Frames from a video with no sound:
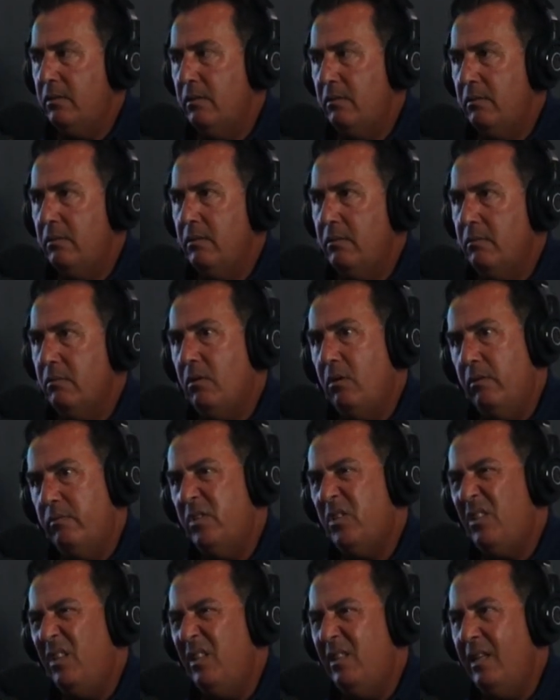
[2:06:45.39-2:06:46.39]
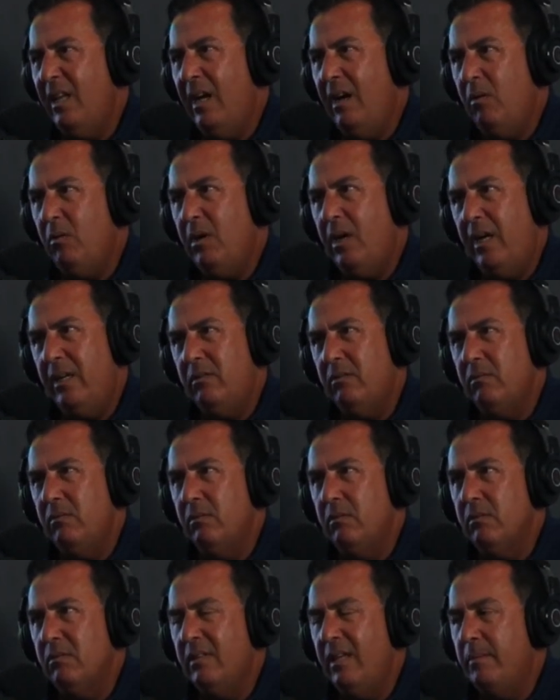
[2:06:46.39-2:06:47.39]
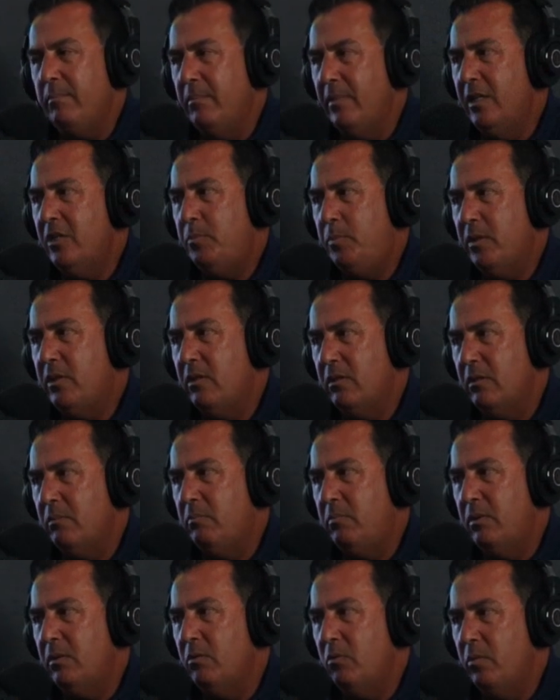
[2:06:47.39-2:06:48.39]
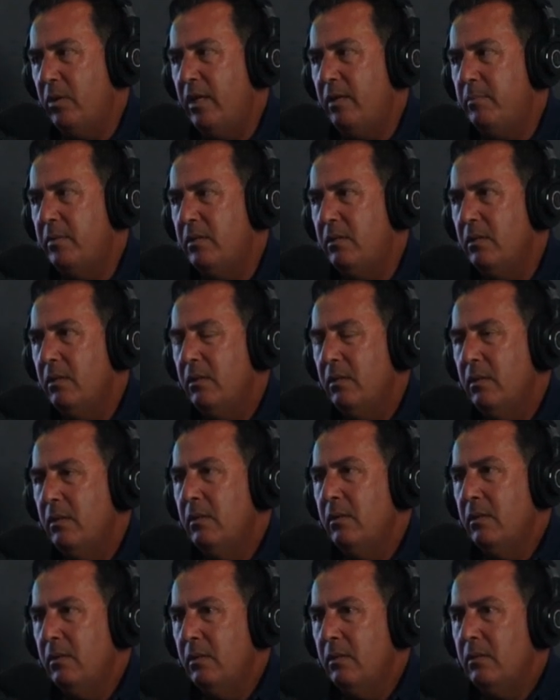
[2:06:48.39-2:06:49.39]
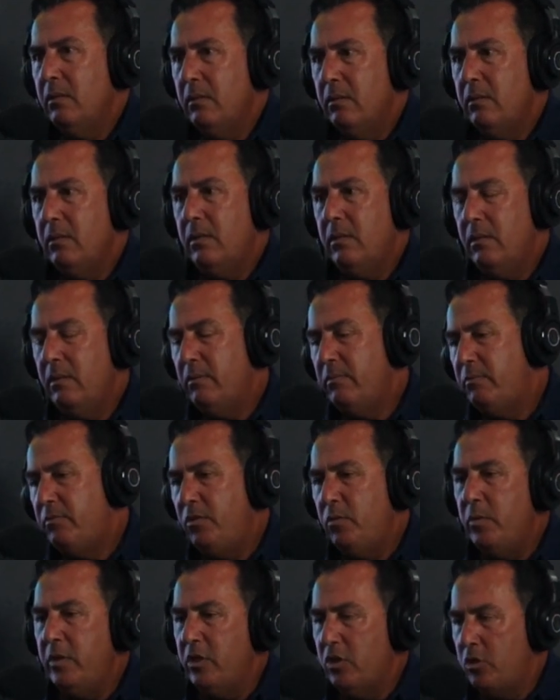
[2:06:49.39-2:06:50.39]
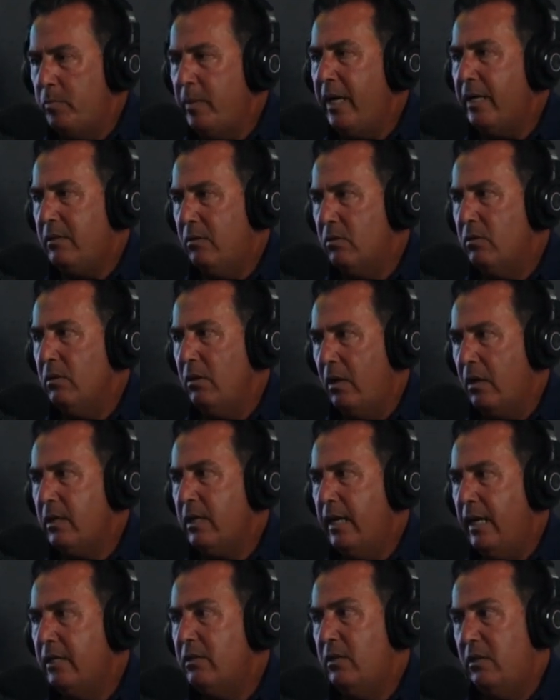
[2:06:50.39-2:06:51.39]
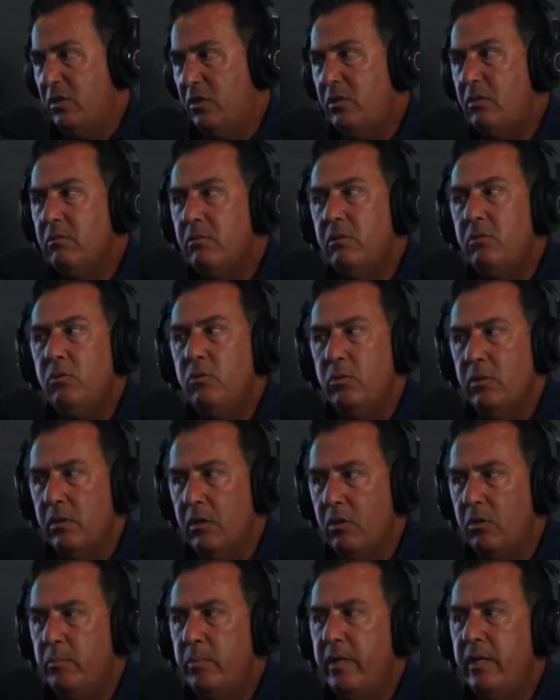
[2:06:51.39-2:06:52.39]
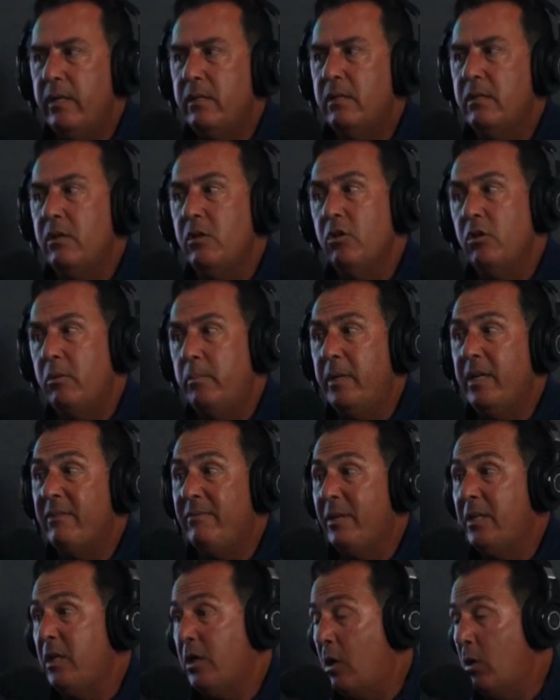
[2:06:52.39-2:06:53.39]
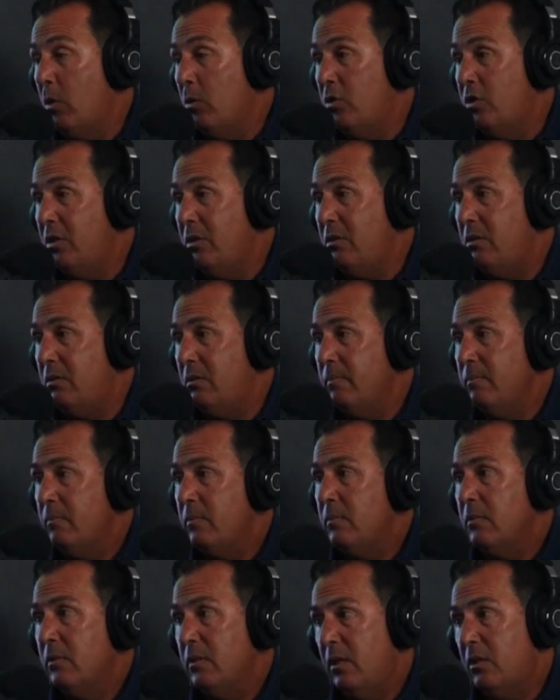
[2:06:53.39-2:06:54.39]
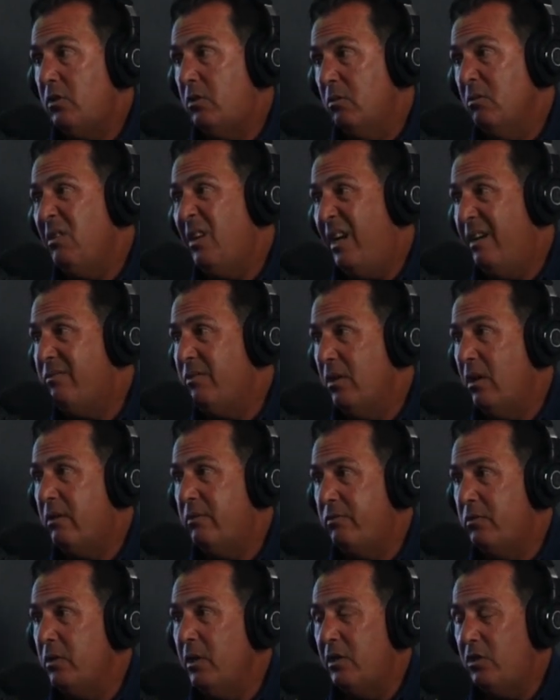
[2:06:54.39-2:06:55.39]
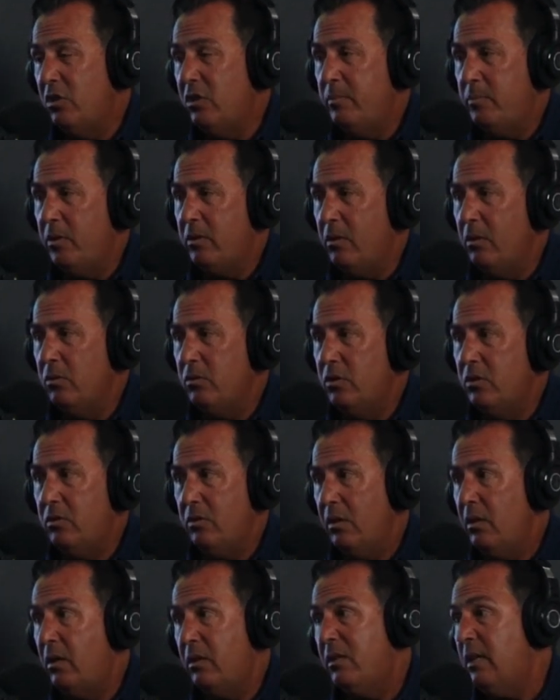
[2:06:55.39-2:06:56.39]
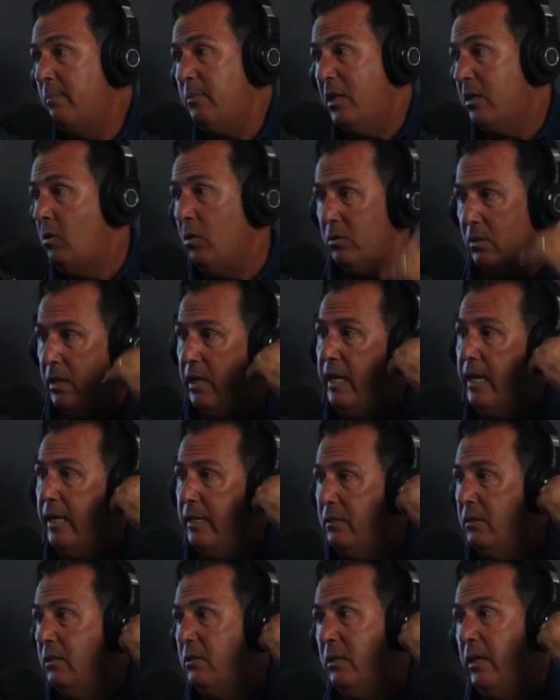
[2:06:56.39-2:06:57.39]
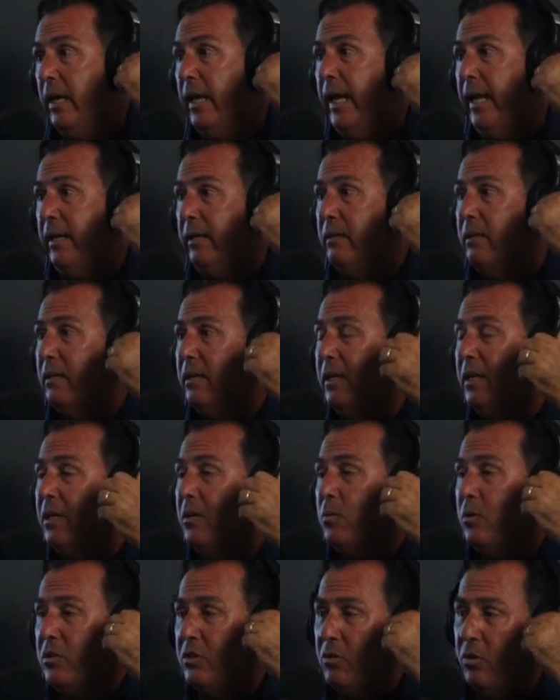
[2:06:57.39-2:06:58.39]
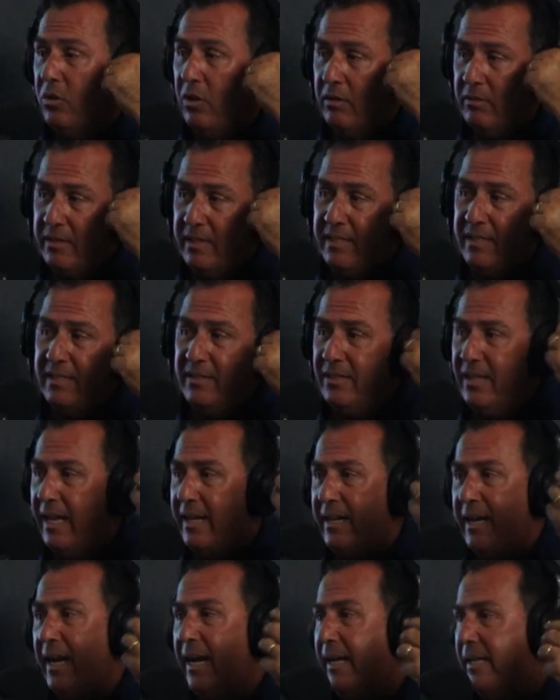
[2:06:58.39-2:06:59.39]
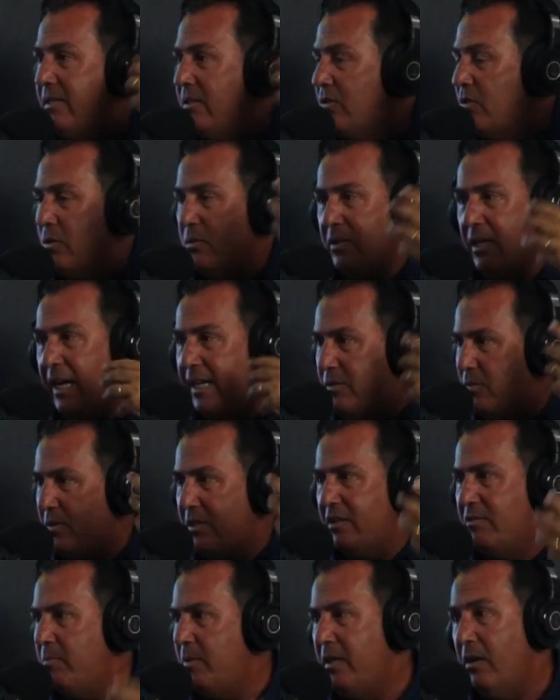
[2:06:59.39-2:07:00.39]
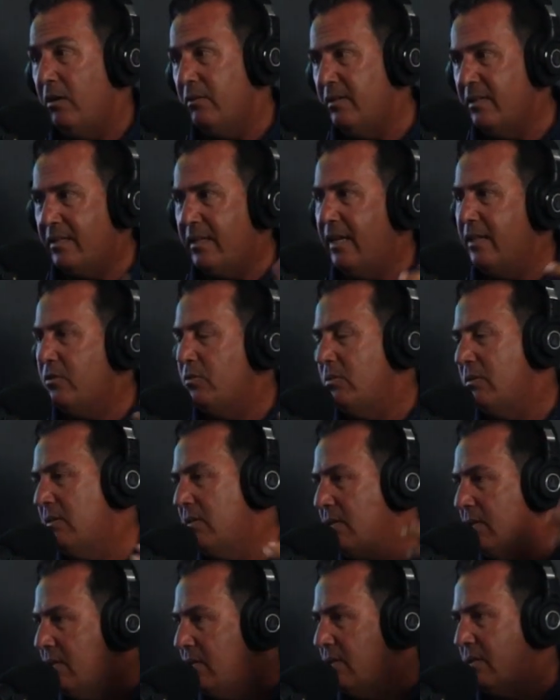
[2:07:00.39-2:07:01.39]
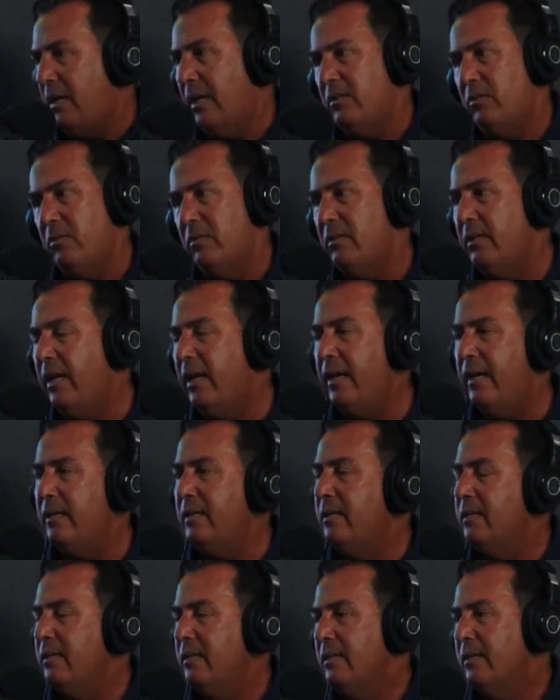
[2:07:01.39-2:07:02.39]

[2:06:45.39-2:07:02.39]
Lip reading: And obviously now I don't know that much because I've been away, but a few years back there were a lot of guys that still knew a little bit about the coaches. I still have a lot of relationship with coaches, so a lot of times I call the guys and I say, hey, what's going on with this that guy? And so guys would give me, oh, this guy's doing this guy's doing that.